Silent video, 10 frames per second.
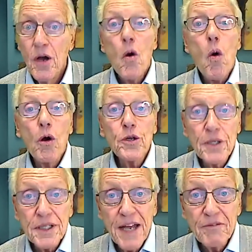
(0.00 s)
or you
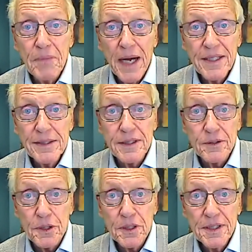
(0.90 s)
can have
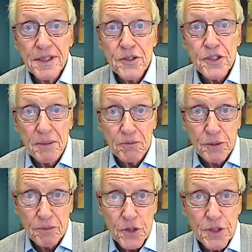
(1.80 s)
milder
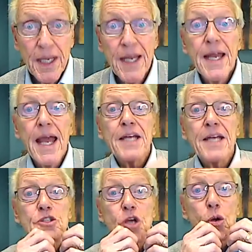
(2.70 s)
symptoms. And
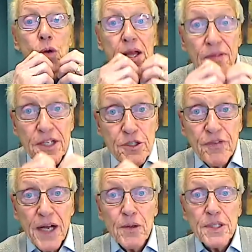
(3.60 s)
so this
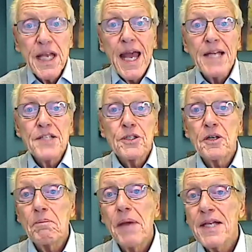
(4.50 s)
virus has the
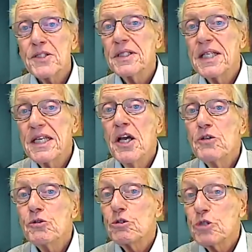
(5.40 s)
capacity
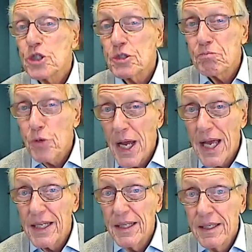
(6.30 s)
to
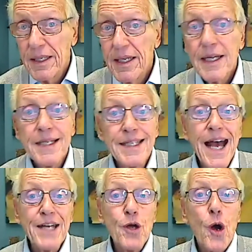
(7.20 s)
spread
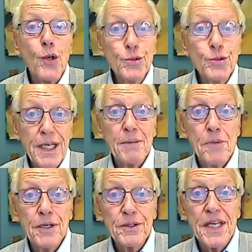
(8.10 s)
not only
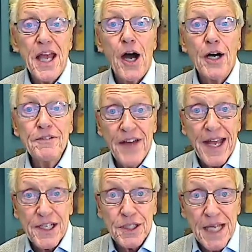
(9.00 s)
among the
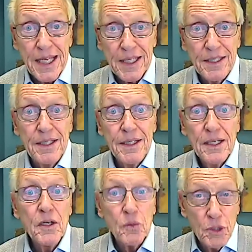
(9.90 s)
unvaccinated,
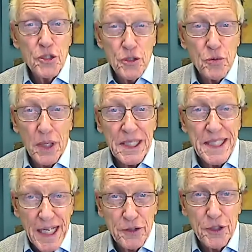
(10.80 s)
which is what
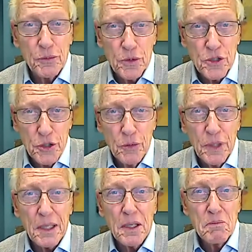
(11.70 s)
Delta was
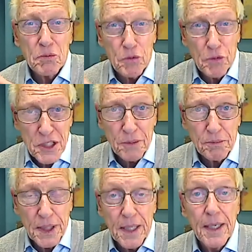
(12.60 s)
doing
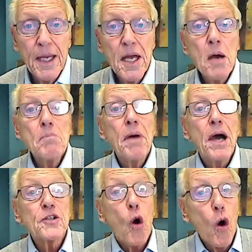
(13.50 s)
principally,
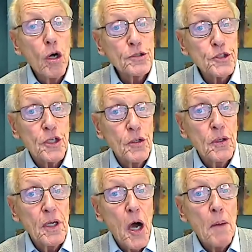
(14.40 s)
but
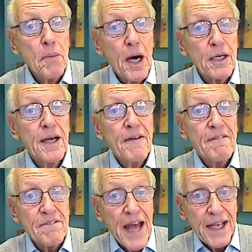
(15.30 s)
also among
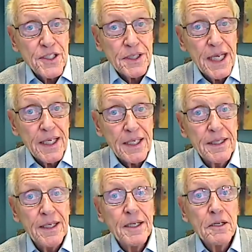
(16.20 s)
vaccinated
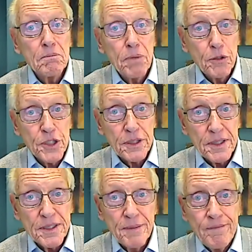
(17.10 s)

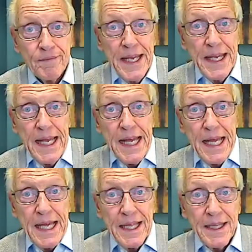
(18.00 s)
persons.
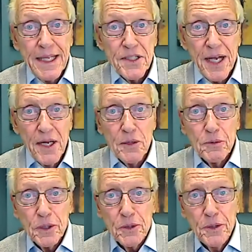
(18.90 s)
That's either
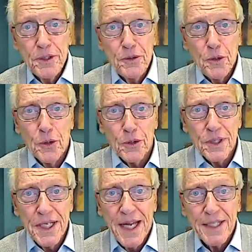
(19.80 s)
a good or
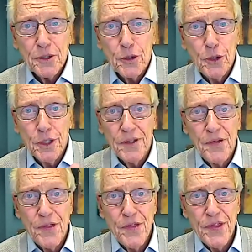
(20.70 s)
not good
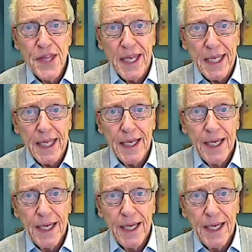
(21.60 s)
thing.